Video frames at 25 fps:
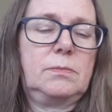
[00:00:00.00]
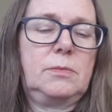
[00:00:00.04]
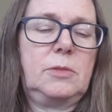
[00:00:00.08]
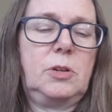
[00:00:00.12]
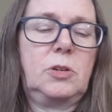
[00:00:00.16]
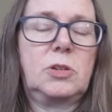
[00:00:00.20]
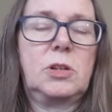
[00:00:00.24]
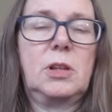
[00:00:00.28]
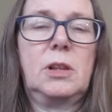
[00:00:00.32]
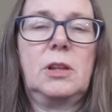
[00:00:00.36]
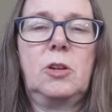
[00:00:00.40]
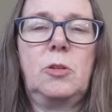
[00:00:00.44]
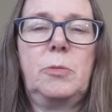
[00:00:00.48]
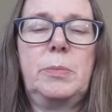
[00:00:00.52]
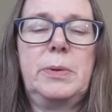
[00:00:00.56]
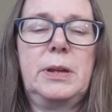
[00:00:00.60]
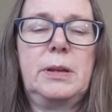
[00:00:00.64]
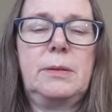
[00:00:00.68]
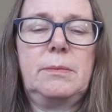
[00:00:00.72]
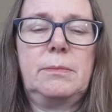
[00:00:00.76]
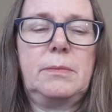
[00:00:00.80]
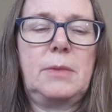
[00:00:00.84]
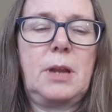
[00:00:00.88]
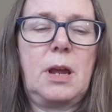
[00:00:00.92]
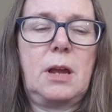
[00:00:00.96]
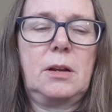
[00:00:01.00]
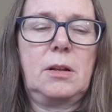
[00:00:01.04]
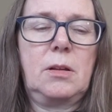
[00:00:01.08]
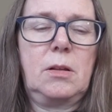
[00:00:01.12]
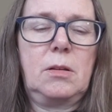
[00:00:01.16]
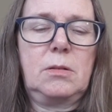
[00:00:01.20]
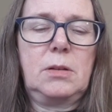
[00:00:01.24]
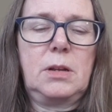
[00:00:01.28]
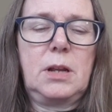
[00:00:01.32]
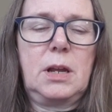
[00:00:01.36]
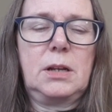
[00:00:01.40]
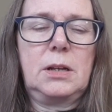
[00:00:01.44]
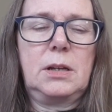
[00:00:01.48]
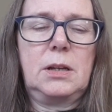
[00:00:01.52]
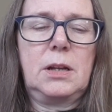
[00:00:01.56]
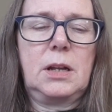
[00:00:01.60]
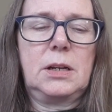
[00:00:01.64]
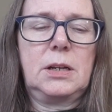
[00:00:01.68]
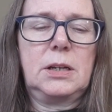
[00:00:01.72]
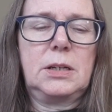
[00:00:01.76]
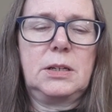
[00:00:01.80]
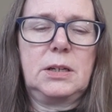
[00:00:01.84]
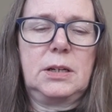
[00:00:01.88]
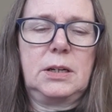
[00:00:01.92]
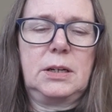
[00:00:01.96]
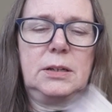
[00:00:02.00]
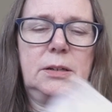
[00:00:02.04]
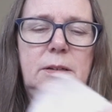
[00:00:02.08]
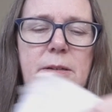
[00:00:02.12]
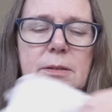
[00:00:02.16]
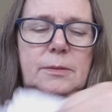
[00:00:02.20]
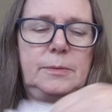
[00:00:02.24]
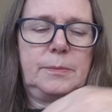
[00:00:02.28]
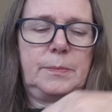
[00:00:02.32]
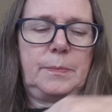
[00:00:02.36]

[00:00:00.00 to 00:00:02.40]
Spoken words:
There's a little bit, not a ton.